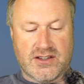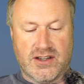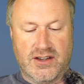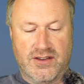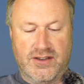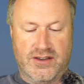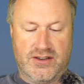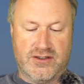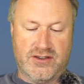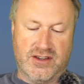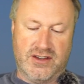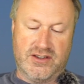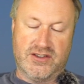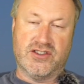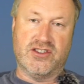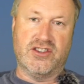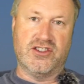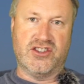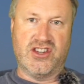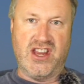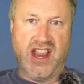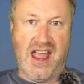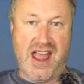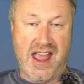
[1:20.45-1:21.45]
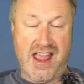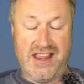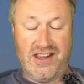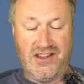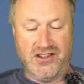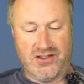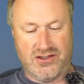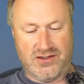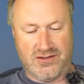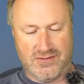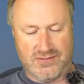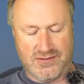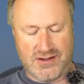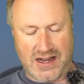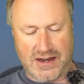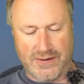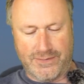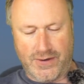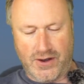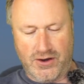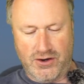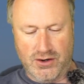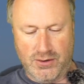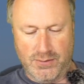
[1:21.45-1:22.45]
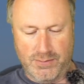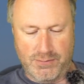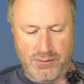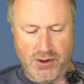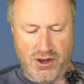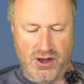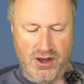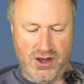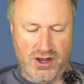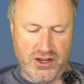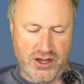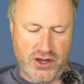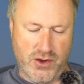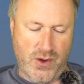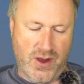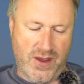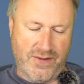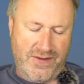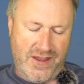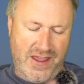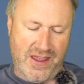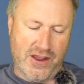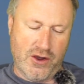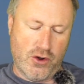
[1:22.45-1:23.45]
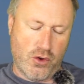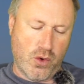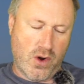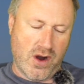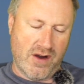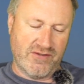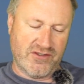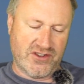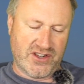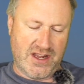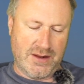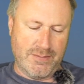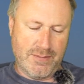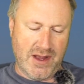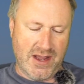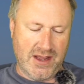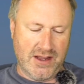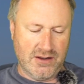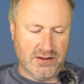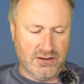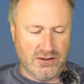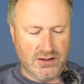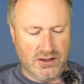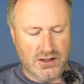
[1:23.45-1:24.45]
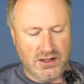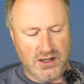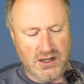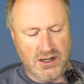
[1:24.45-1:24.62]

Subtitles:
and it's the CAA's telephone number and UAV inquiries email.